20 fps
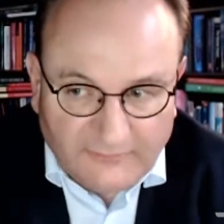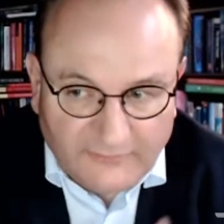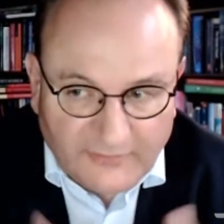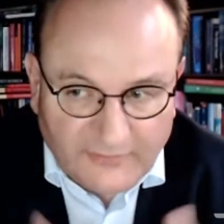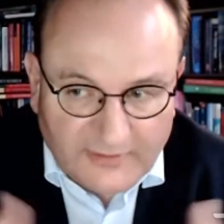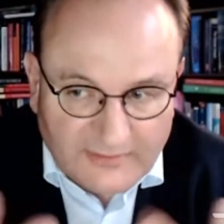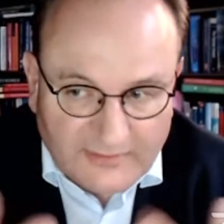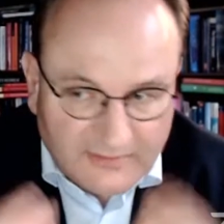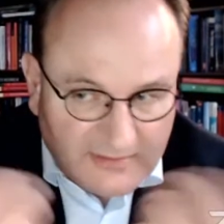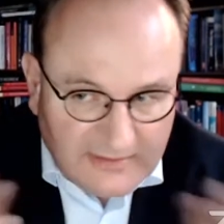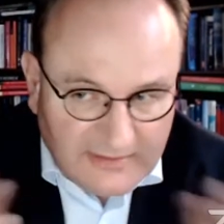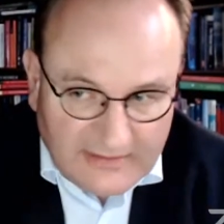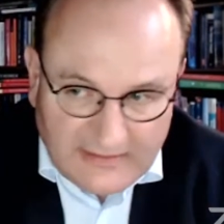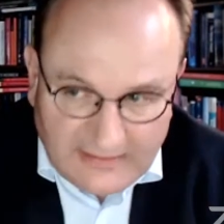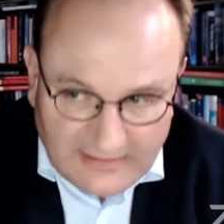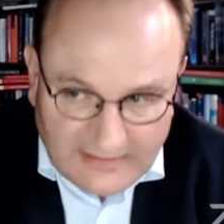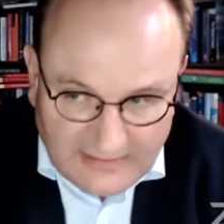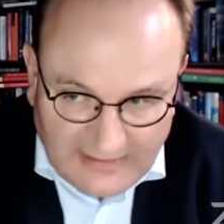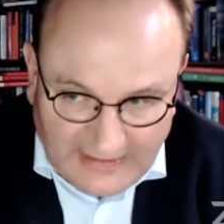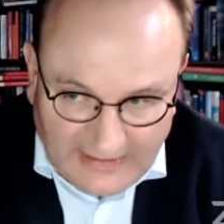well,
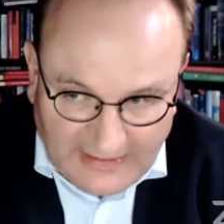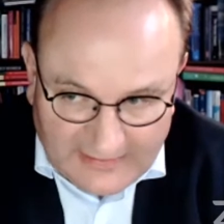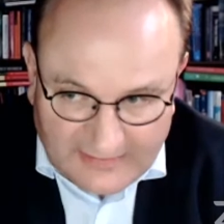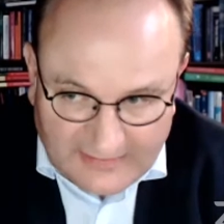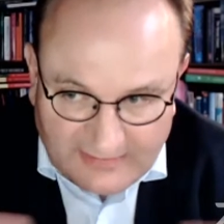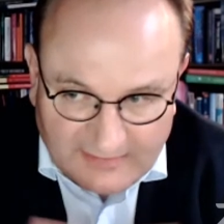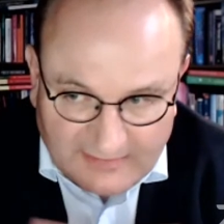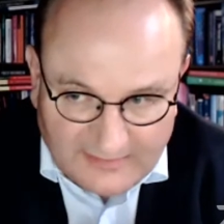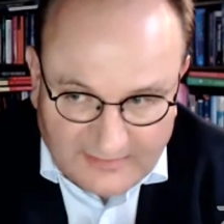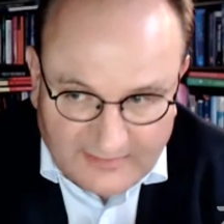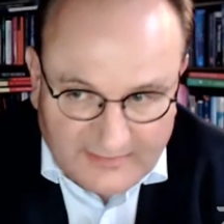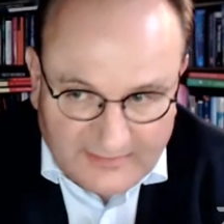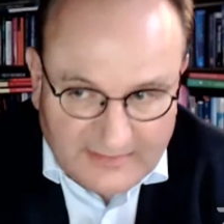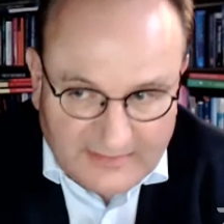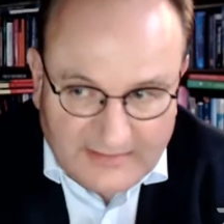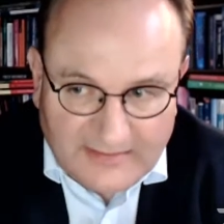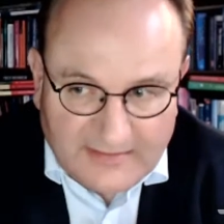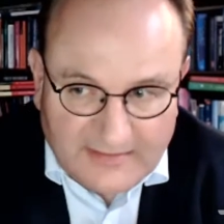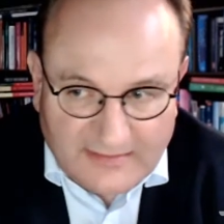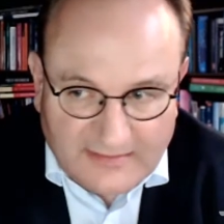like uh,
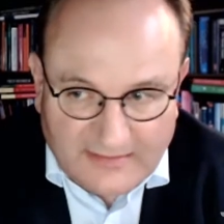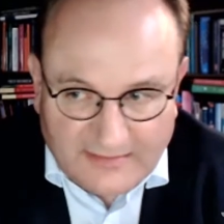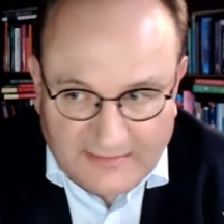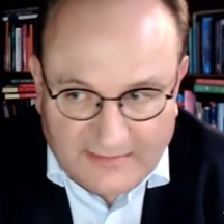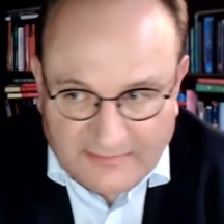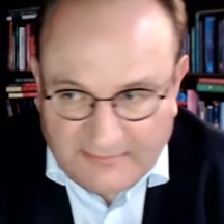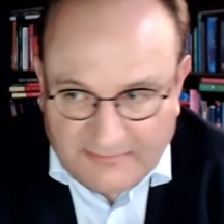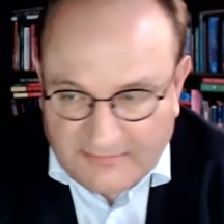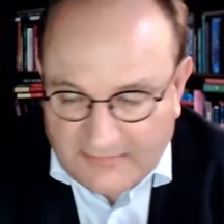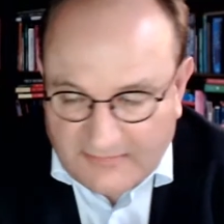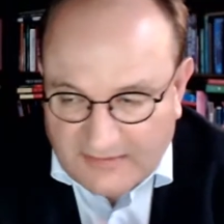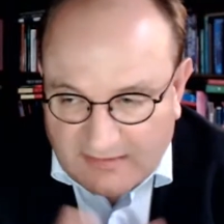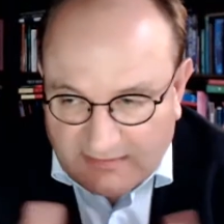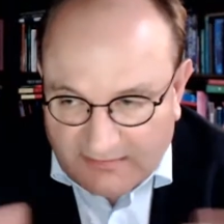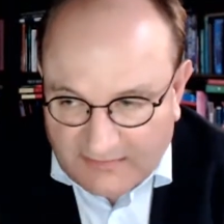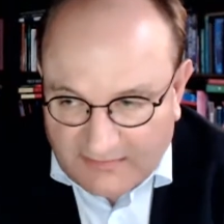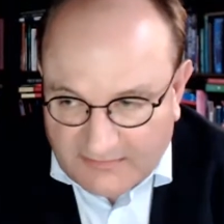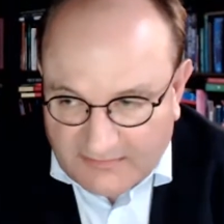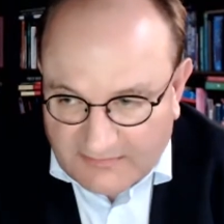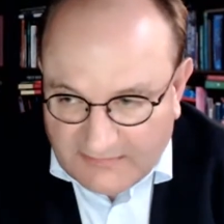uh,
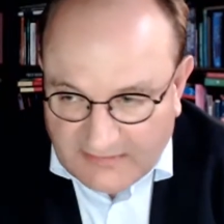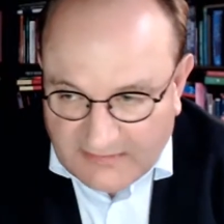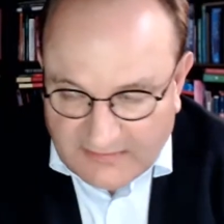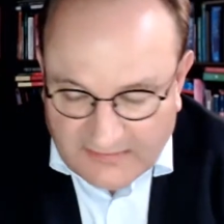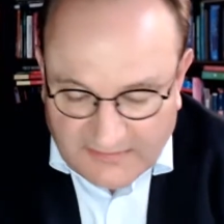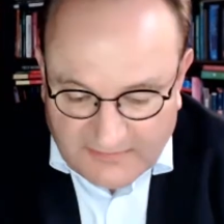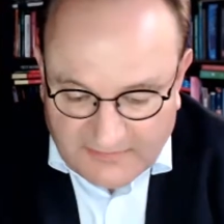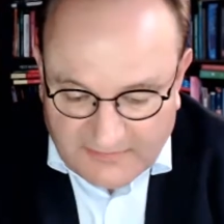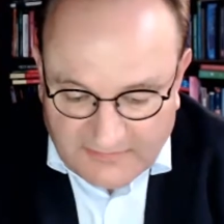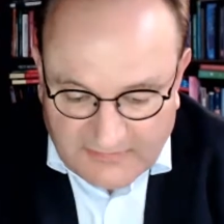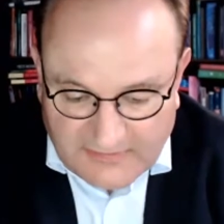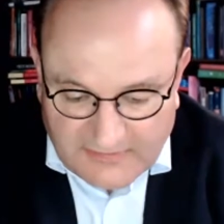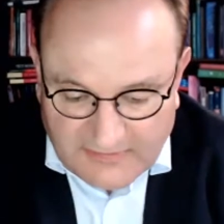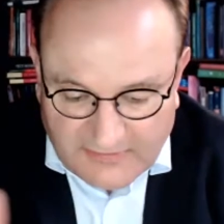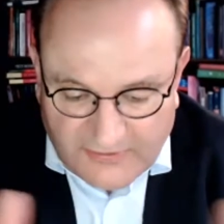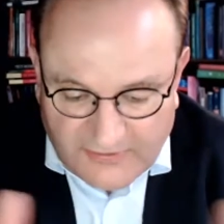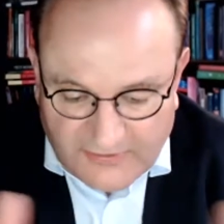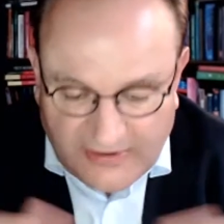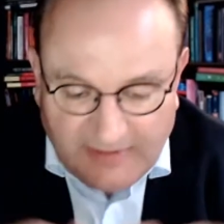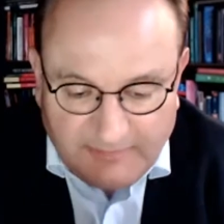uh, uh,
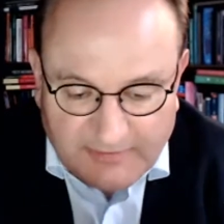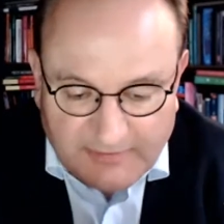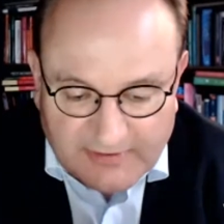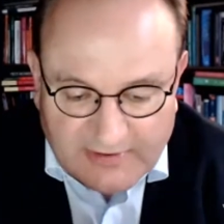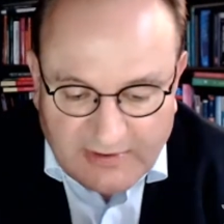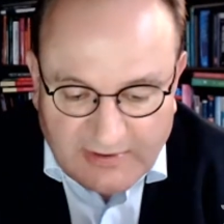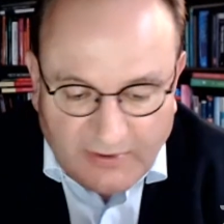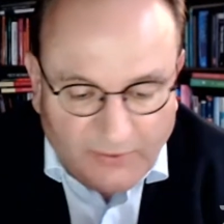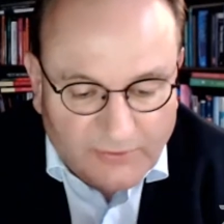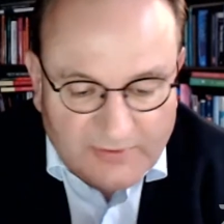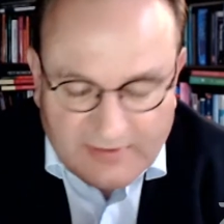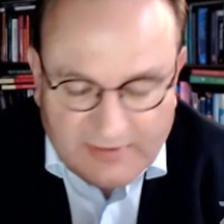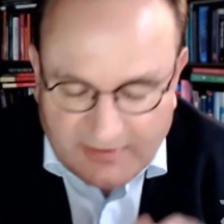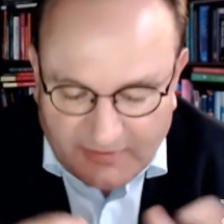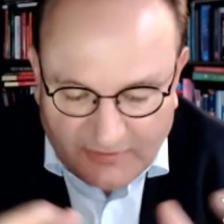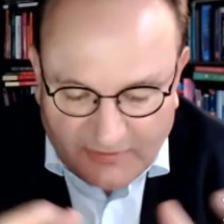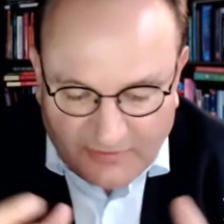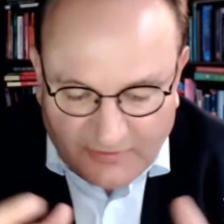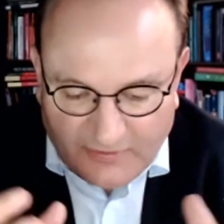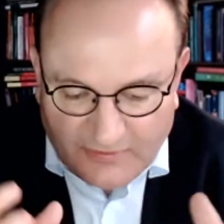cheapest loans
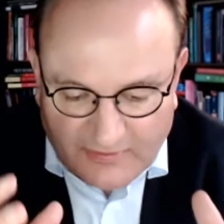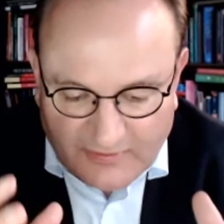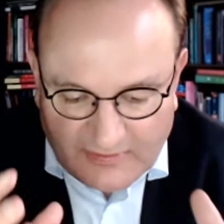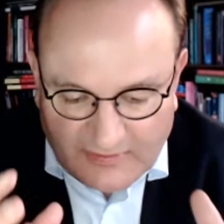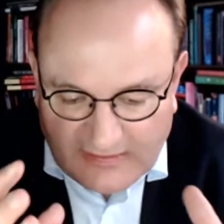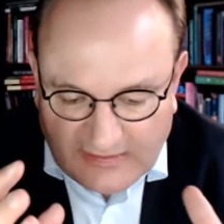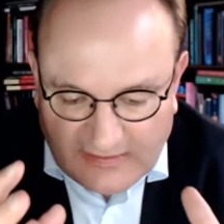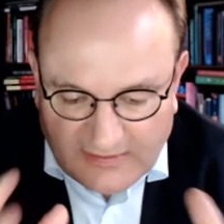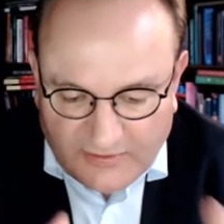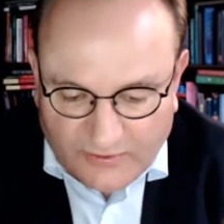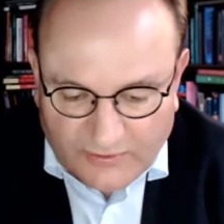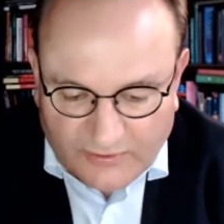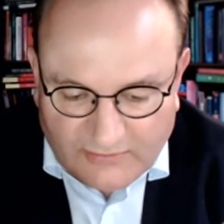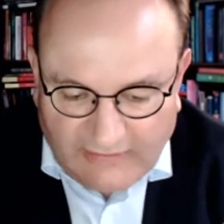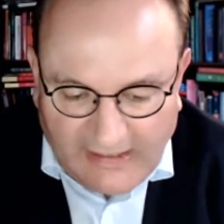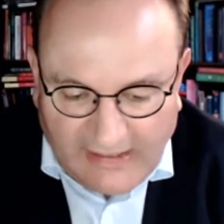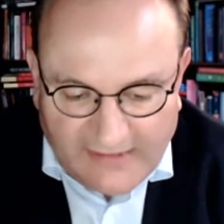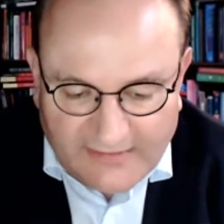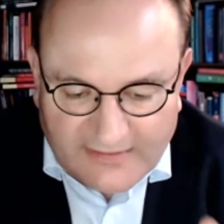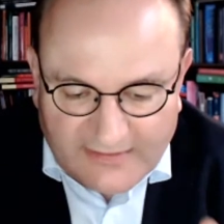or or
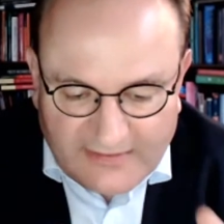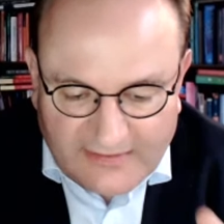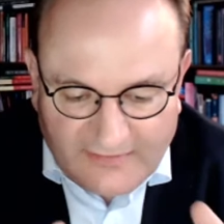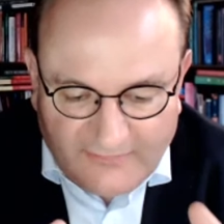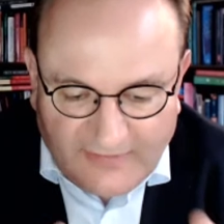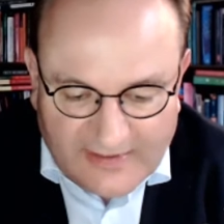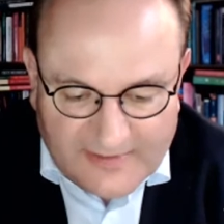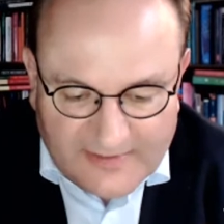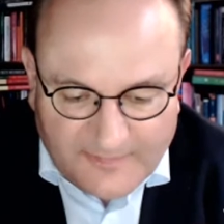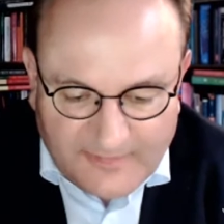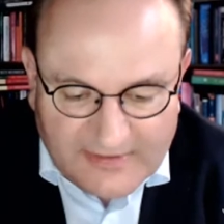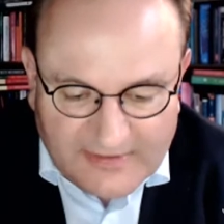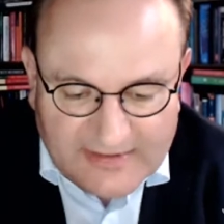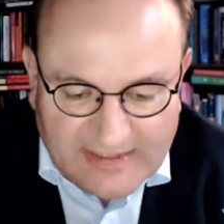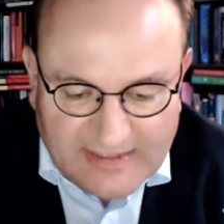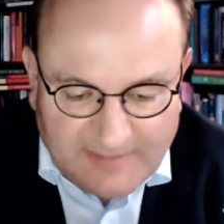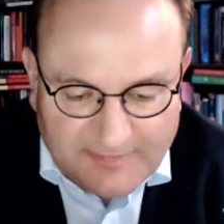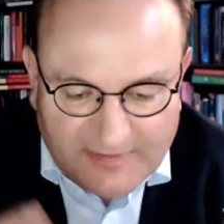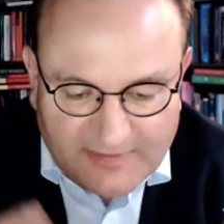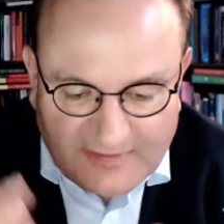direct investment
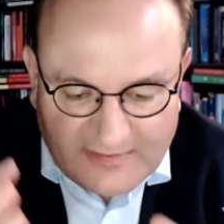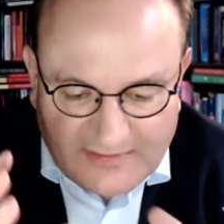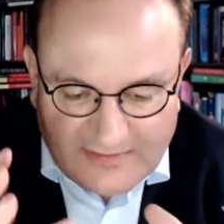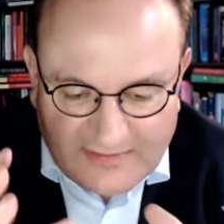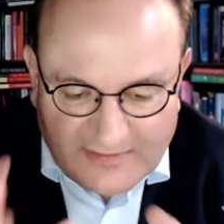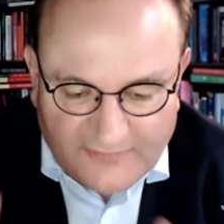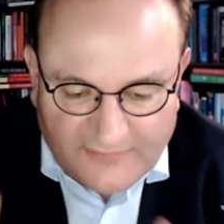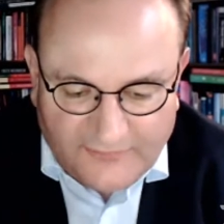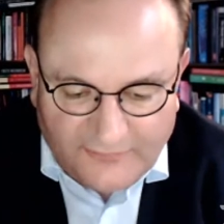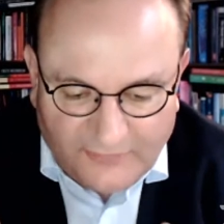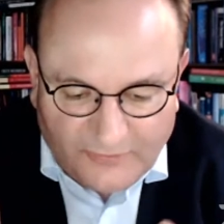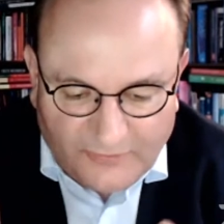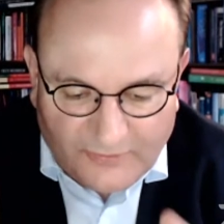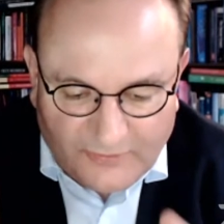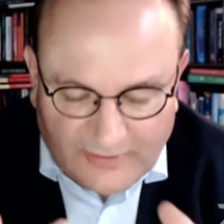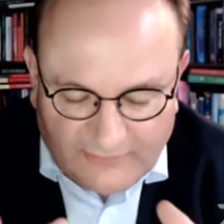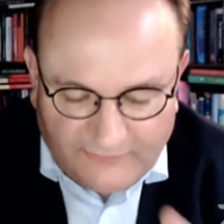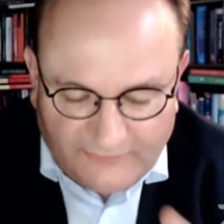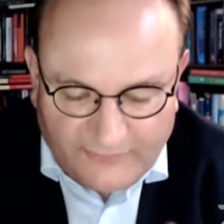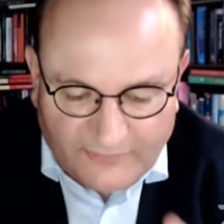subsidies
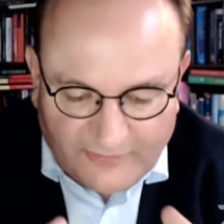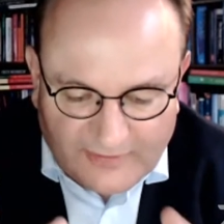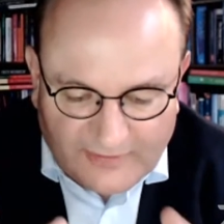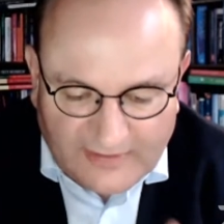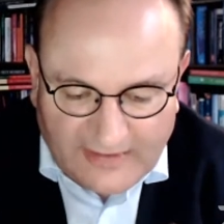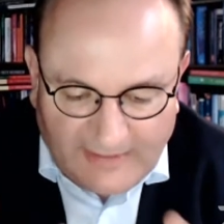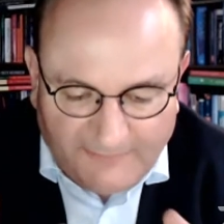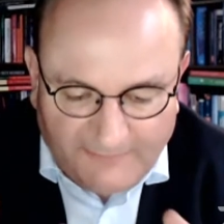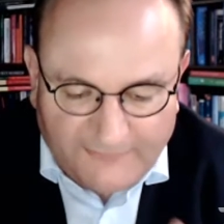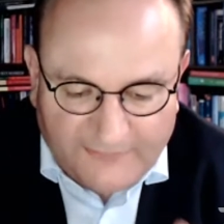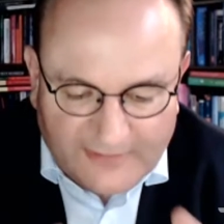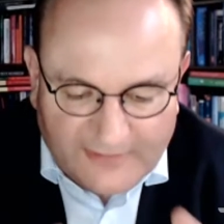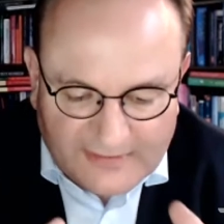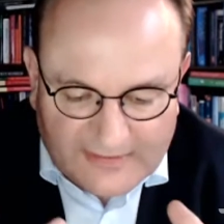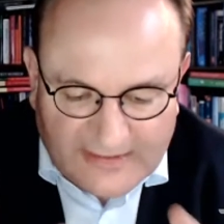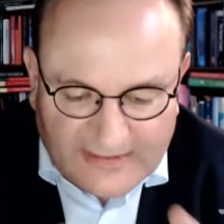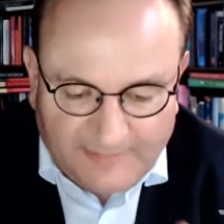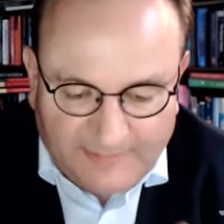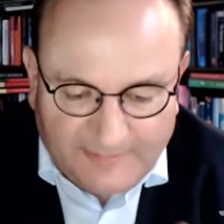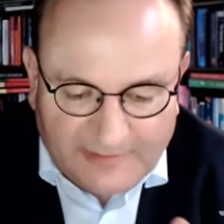for for the
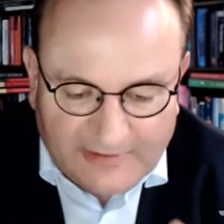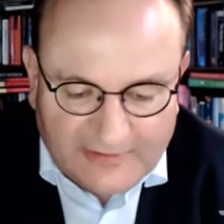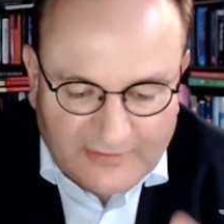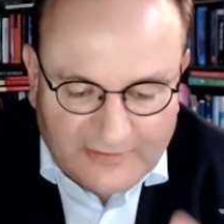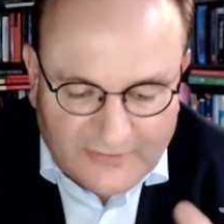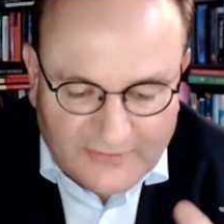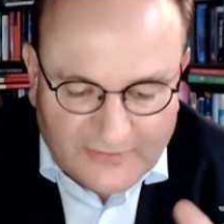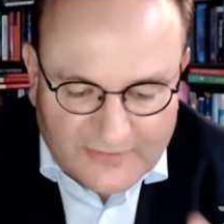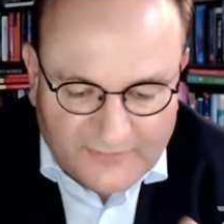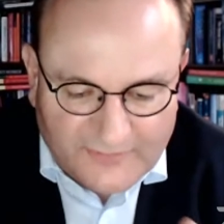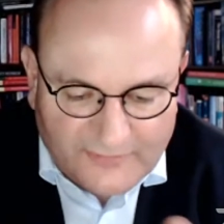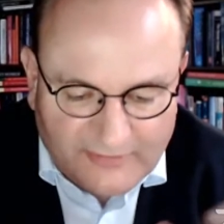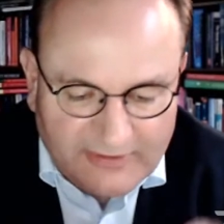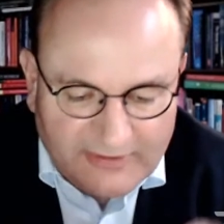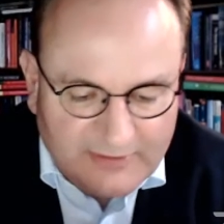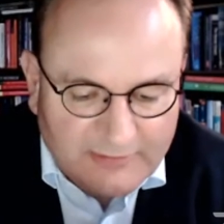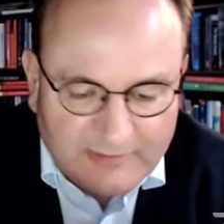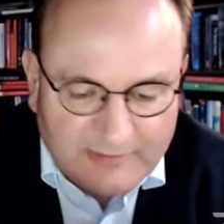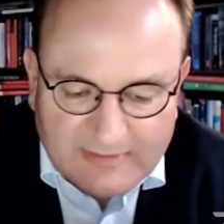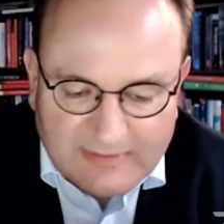upfront capital costs for
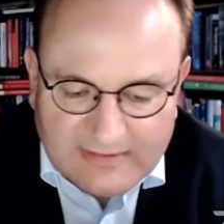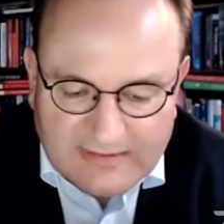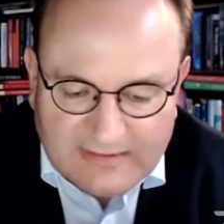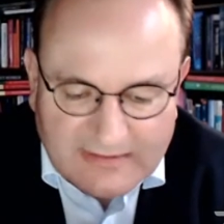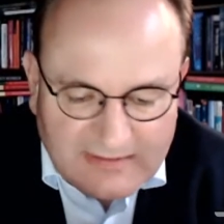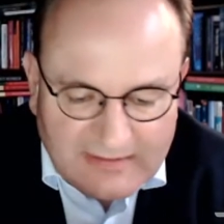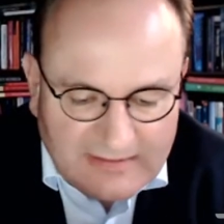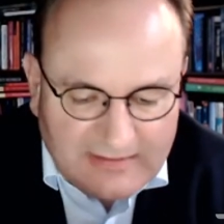renewables.